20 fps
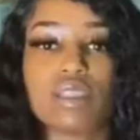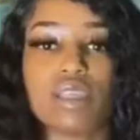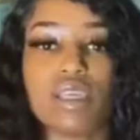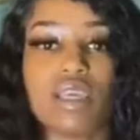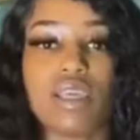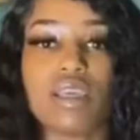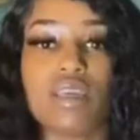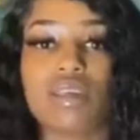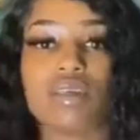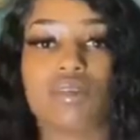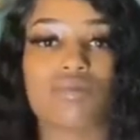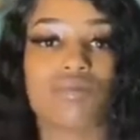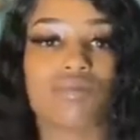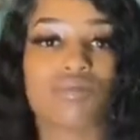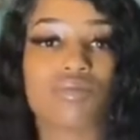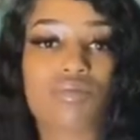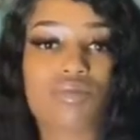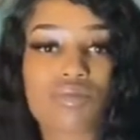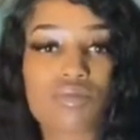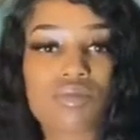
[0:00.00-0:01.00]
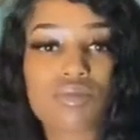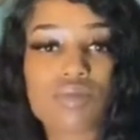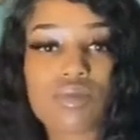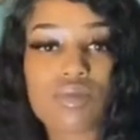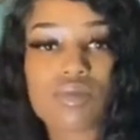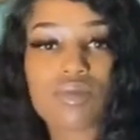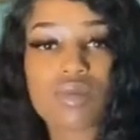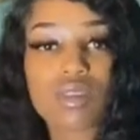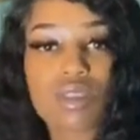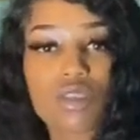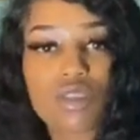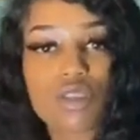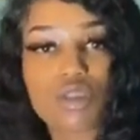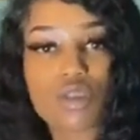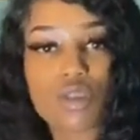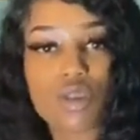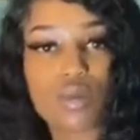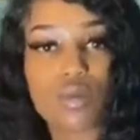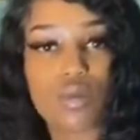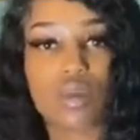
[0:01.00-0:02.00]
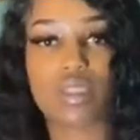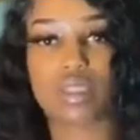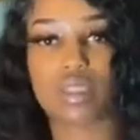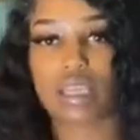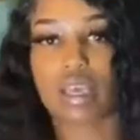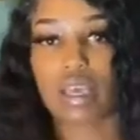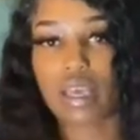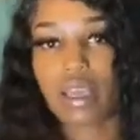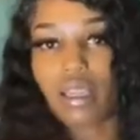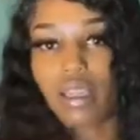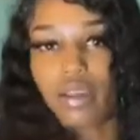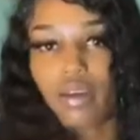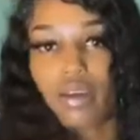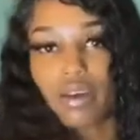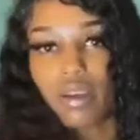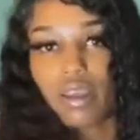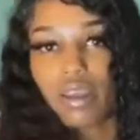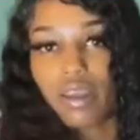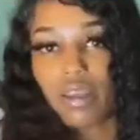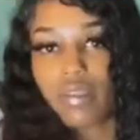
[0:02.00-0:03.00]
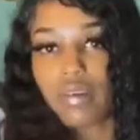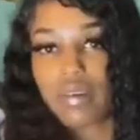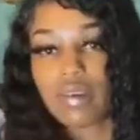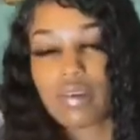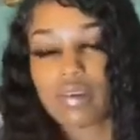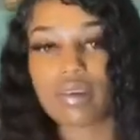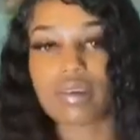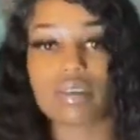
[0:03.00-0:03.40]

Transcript: tee. Short on one side, long on the other.